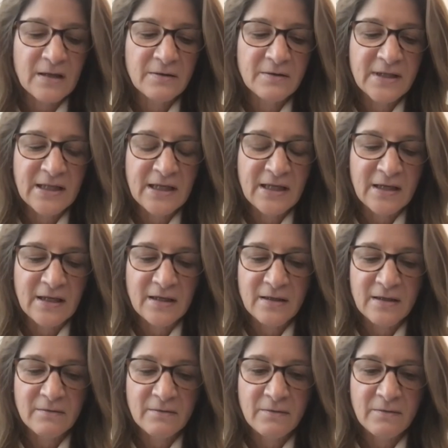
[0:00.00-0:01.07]
the
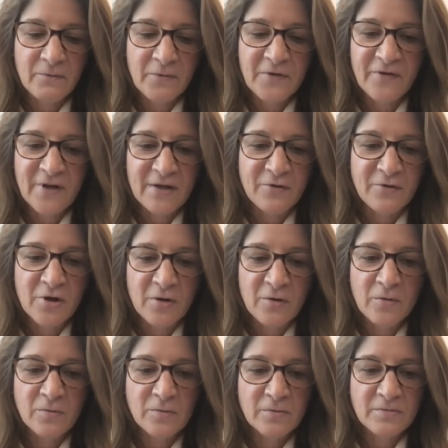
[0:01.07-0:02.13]
we found
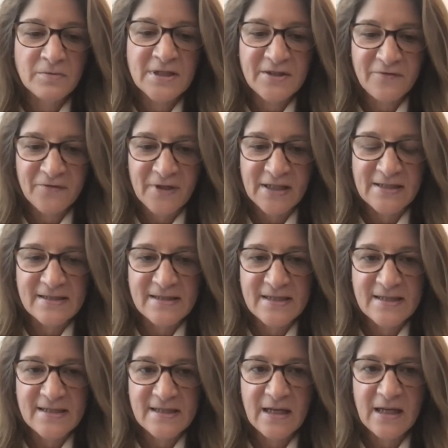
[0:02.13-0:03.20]
no
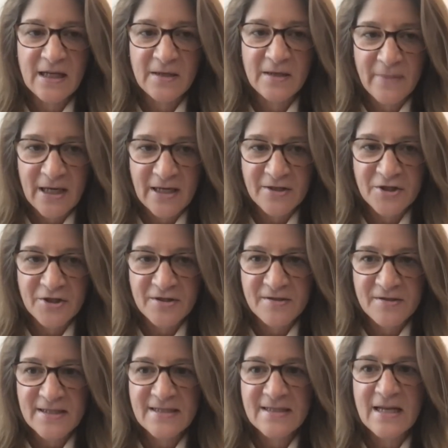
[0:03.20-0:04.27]
difference in
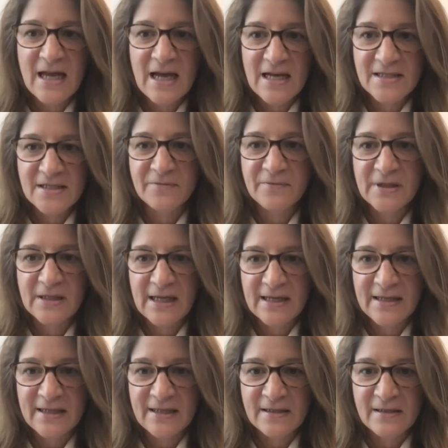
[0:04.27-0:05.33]
majors as it
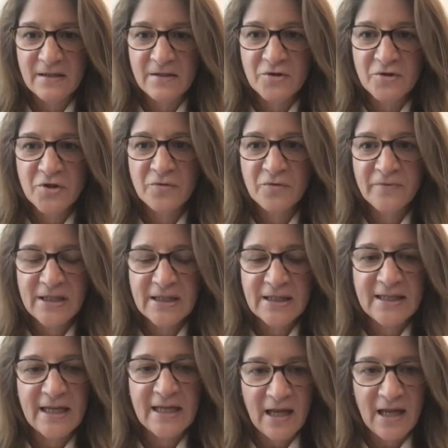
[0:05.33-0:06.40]
related to
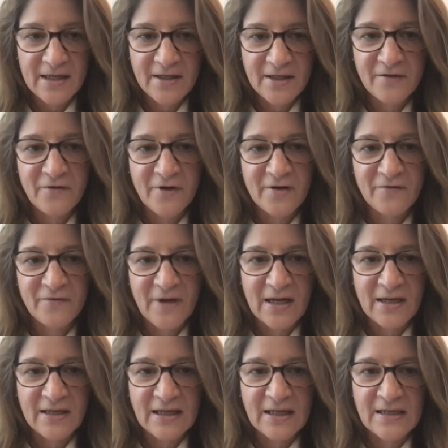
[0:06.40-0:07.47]
really any of our
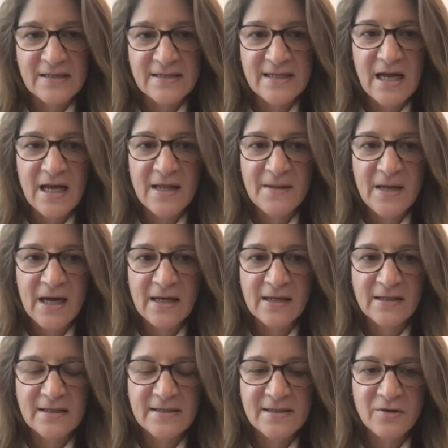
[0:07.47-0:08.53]
findings, and
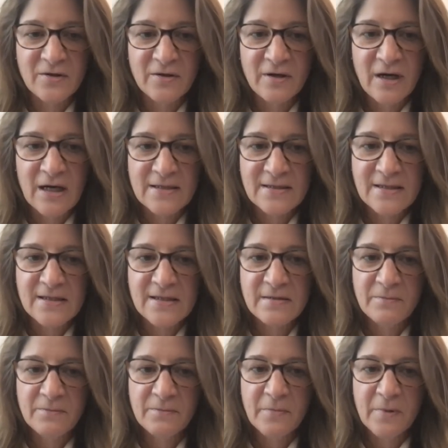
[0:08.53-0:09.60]
that is across
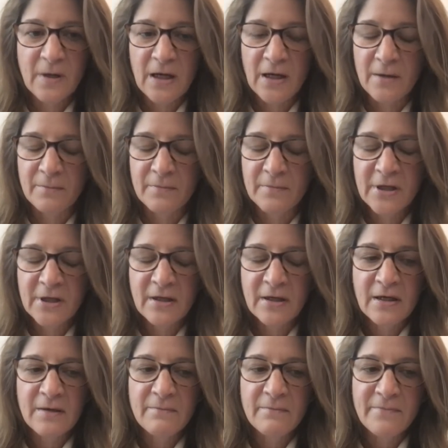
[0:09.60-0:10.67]
um,
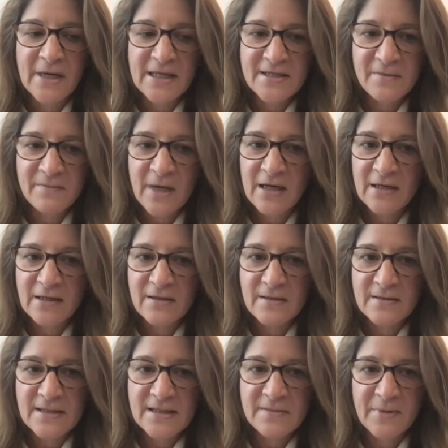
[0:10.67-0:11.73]
mental
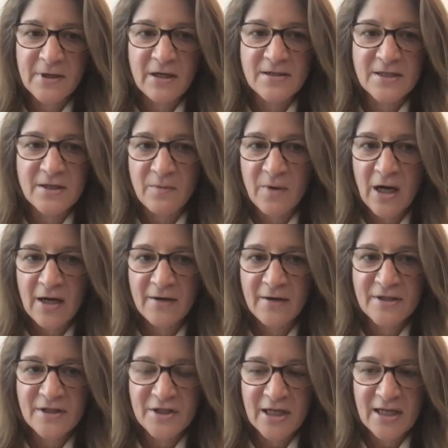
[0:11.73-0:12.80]
models, but also higher
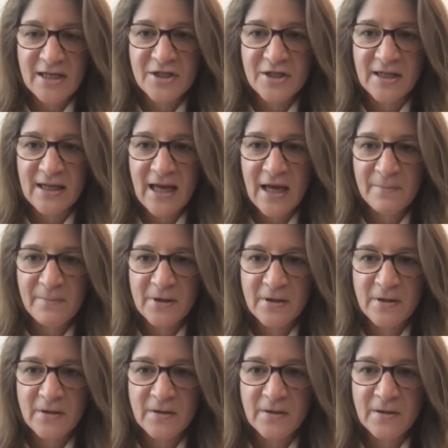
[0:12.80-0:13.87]
education
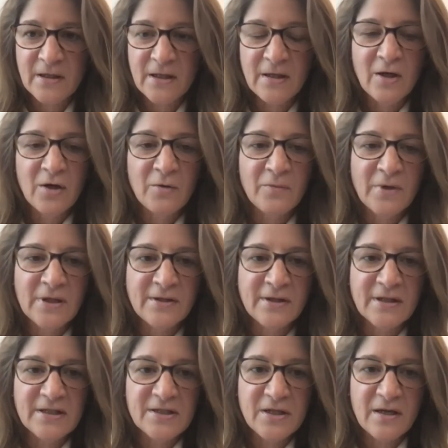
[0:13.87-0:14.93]
capital. We
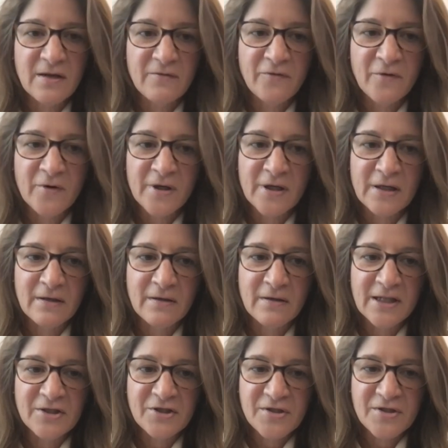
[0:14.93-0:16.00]
looked for
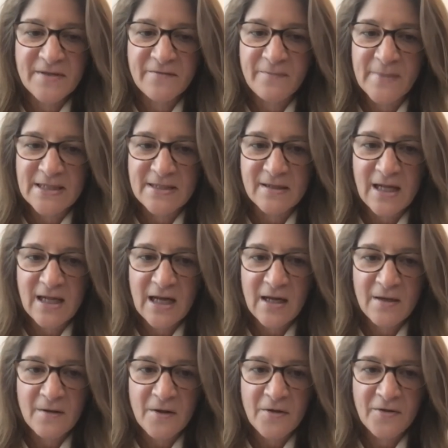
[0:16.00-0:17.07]
issues of mental
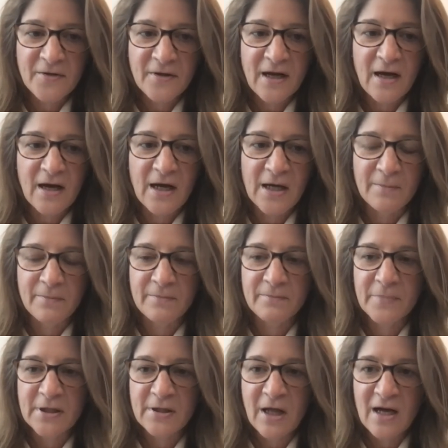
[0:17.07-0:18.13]
health, um,
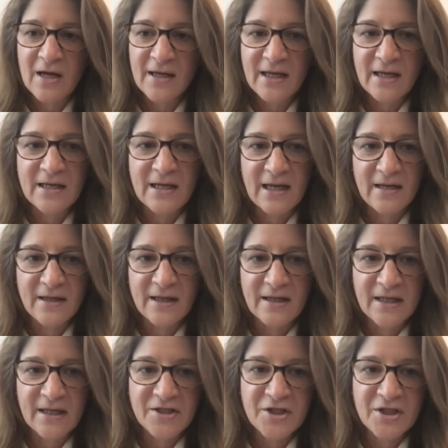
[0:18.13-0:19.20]
belonging, and
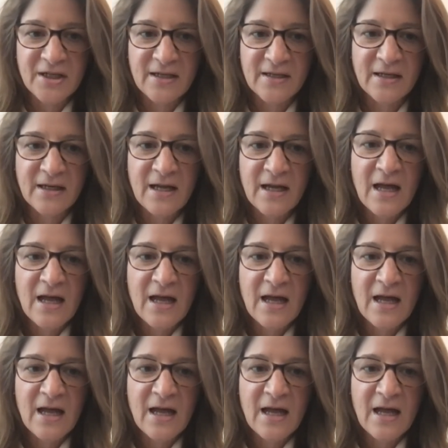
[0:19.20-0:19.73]
alienation.